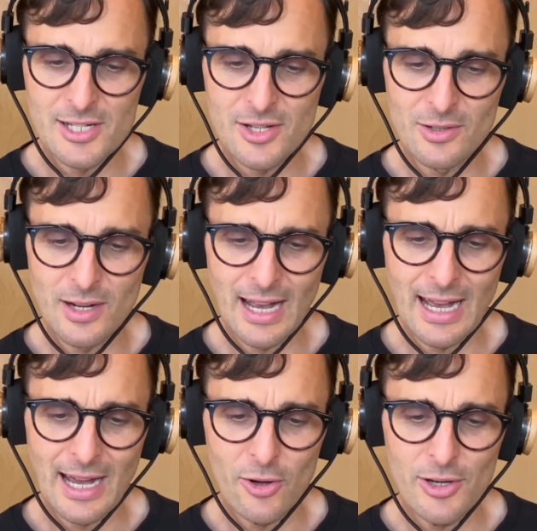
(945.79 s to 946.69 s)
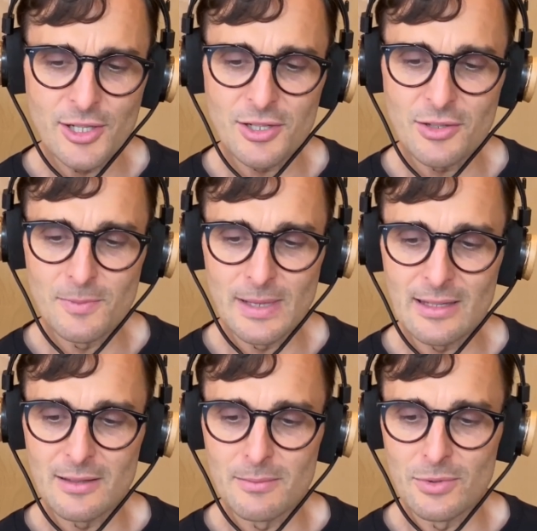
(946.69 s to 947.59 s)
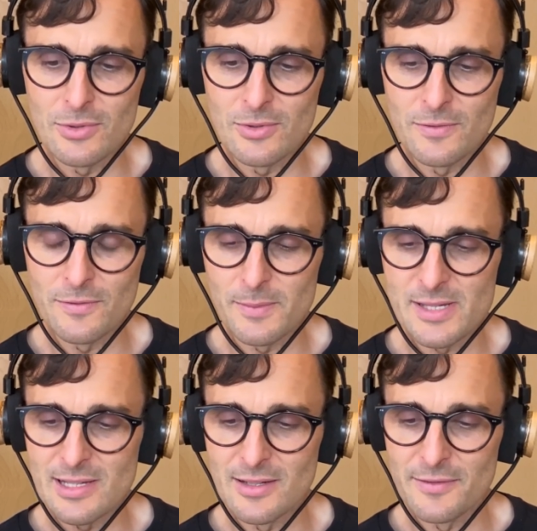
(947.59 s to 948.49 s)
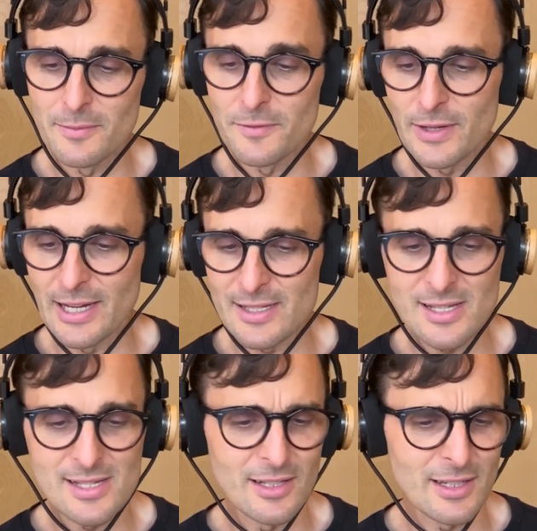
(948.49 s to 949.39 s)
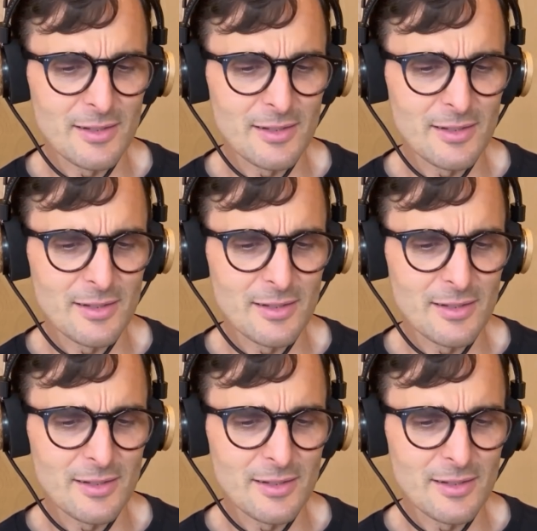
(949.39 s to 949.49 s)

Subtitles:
So how did you make the move from France to Silicon